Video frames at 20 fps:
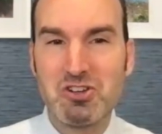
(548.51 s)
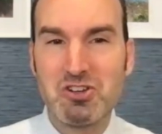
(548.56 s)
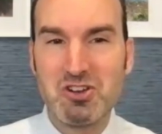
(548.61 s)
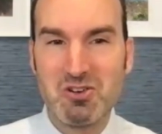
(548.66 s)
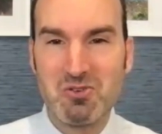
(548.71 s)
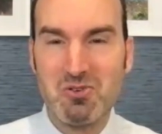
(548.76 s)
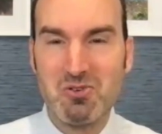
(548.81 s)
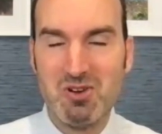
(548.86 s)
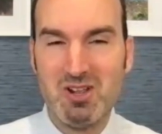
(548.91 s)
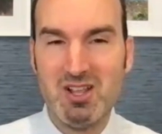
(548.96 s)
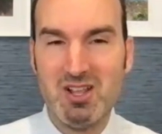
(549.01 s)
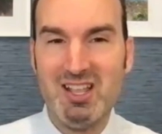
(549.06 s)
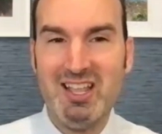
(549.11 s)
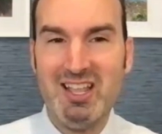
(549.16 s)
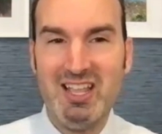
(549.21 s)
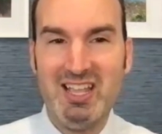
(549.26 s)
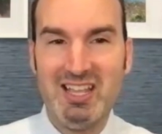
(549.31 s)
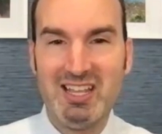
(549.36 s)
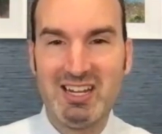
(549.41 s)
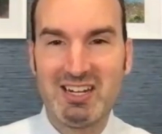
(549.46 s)
do.
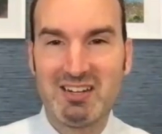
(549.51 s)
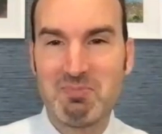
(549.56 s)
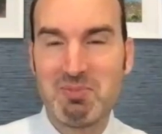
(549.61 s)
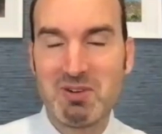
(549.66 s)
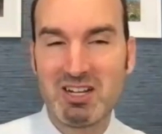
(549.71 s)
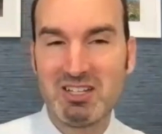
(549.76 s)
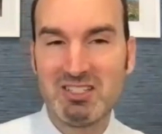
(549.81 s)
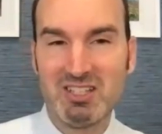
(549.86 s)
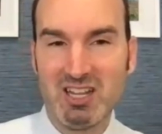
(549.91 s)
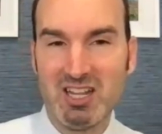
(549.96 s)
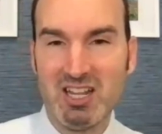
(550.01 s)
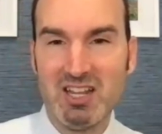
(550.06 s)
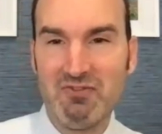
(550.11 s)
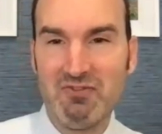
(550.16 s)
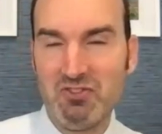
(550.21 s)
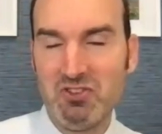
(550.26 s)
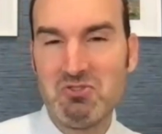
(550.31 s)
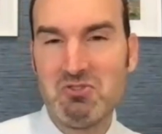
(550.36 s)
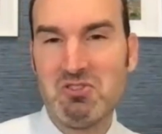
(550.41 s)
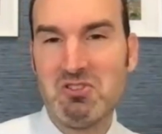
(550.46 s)
Because
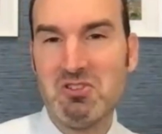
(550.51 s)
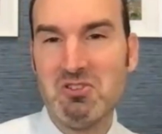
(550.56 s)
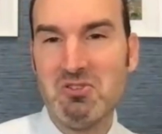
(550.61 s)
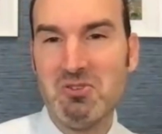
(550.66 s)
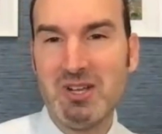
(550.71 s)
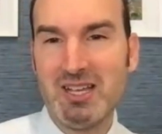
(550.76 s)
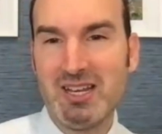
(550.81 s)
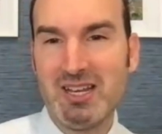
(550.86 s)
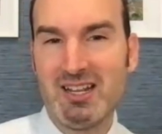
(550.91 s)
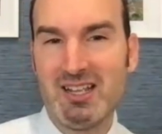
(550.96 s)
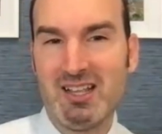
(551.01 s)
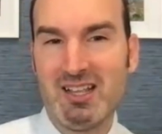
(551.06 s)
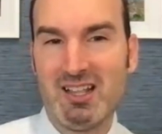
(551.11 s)
if you do it,